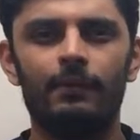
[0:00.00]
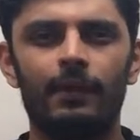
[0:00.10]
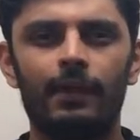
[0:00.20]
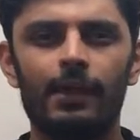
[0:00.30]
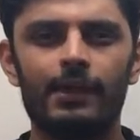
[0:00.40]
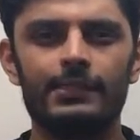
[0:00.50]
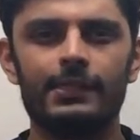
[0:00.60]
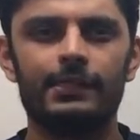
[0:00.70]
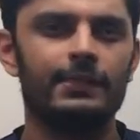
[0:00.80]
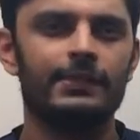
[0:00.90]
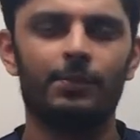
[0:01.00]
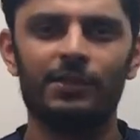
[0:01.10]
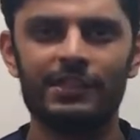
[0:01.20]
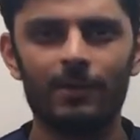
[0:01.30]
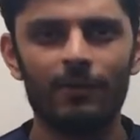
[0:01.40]
Hey guys, this is
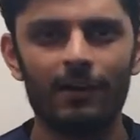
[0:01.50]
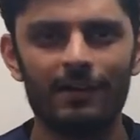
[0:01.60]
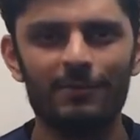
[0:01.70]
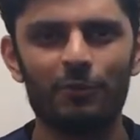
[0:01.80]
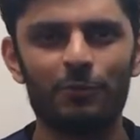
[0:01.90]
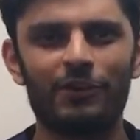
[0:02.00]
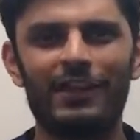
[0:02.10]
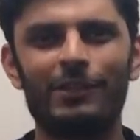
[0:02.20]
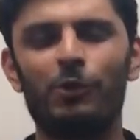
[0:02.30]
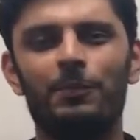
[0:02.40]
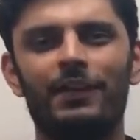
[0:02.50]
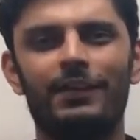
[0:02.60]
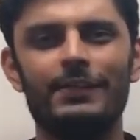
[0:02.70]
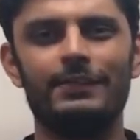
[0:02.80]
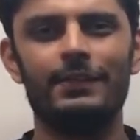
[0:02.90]
Abhishek Obhad from Triathlon
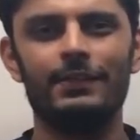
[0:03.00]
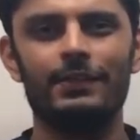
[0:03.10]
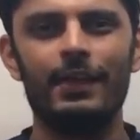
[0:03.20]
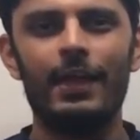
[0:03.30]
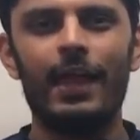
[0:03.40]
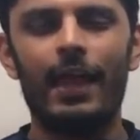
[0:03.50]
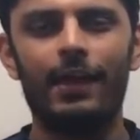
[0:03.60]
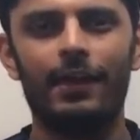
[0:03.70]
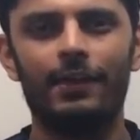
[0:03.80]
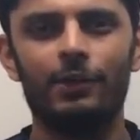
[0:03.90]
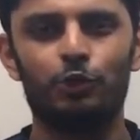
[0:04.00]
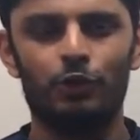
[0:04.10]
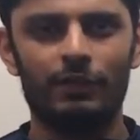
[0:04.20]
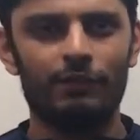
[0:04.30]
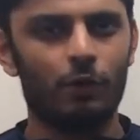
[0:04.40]
Made Easy, and
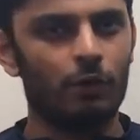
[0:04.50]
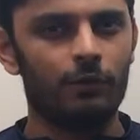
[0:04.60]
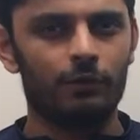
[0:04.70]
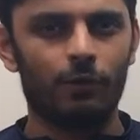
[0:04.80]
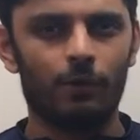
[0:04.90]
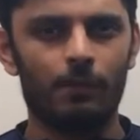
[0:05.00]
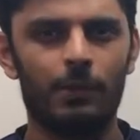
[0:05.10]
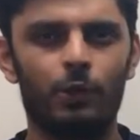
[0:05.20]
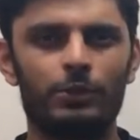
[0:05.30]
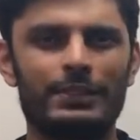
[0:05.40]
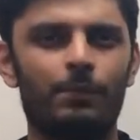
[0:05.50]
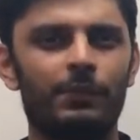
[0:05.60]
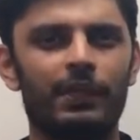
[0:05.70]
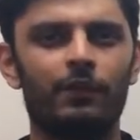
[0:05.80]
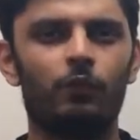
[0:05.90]
today we are going to talk about
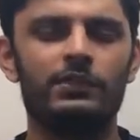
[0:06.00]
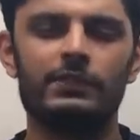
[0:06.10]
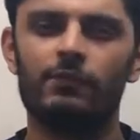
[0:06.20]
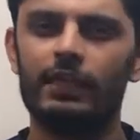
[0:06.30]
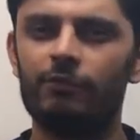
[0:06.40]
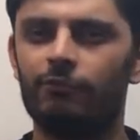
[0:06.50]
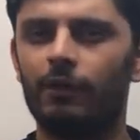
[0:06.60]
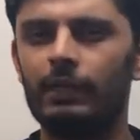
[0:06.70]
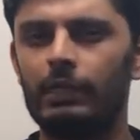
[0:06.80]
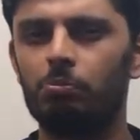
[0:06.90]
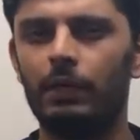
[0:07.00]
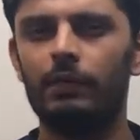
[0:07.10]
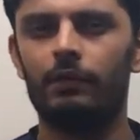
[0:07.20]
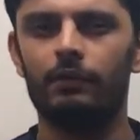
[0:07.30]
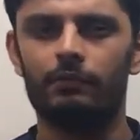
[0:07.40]
something which is very
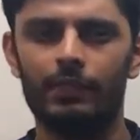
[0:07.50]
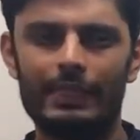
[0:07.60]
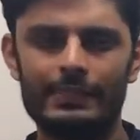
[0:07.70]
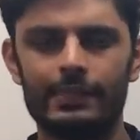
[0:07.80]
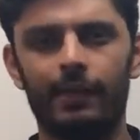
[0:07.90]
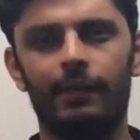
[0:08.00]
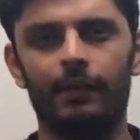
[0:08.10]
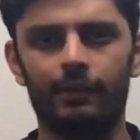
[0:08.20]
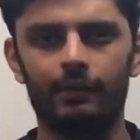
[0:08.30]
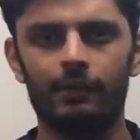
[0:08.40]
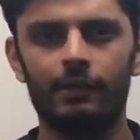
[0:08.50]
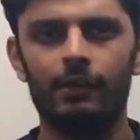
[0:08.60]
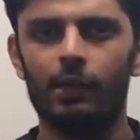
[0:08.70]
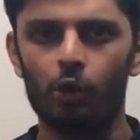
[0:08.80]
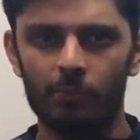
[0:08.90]
fundamental in cycling.
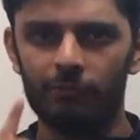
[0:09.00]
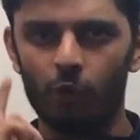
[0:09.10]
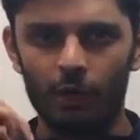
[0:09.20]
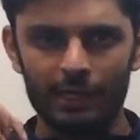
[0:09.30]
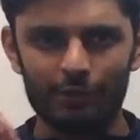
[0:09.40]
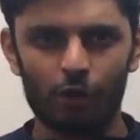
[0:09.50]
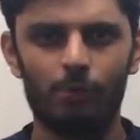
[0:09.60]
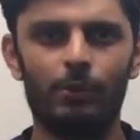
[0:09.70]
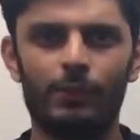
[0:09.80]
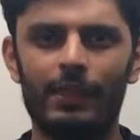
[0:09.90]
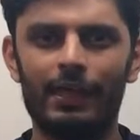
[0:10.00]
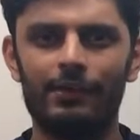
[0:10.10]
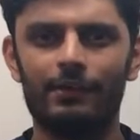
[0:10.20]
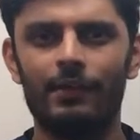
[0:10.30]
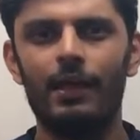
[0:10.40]
Now, before I talk about
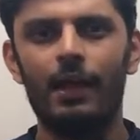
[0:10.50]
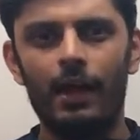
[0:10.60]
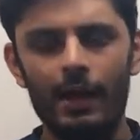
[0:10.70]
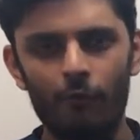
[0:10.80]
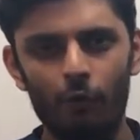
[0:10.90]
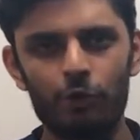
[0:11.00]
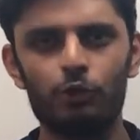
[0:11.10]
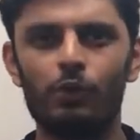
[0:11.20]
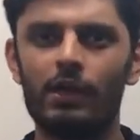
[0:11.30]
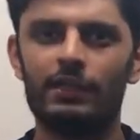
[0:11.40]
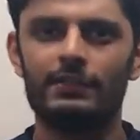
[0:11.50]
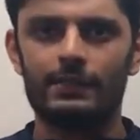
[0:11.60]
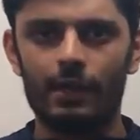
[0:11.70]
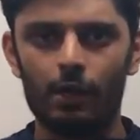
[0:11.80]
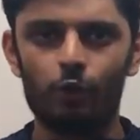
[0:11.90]
that, I want you guys
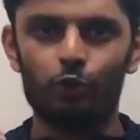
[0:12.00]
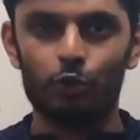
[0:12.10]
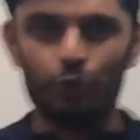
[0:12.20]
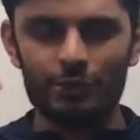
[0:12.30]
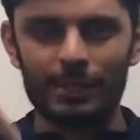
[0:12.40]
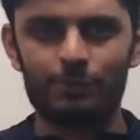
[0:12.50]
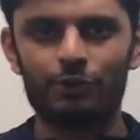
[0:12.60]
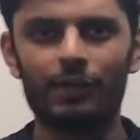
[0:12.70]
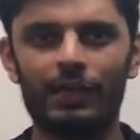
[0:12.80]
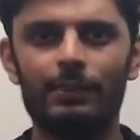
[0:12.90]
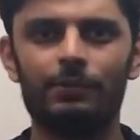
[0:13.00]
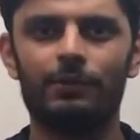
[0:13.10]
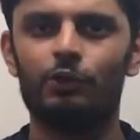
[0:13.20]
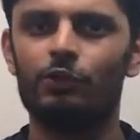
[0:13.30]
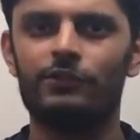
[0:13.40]
now to
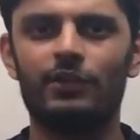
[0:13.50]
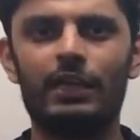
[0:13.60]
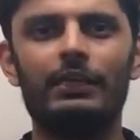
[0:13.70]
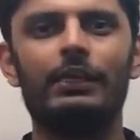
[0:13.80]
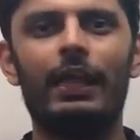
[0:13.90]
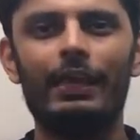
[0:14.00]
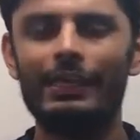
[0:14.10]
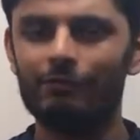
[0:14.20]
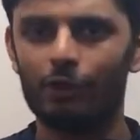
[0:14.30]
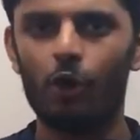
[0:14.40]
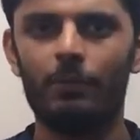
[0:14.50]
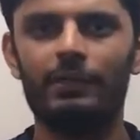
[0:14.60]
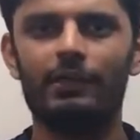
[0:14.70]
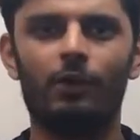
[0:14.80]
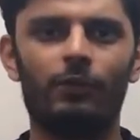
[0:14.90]
subscribe to the channel and leave a
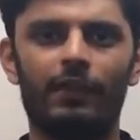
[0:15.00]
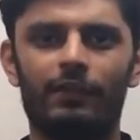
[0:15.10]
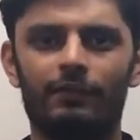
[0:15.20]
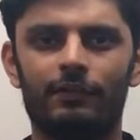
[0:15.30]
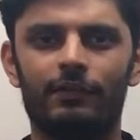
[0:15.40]
comment down there.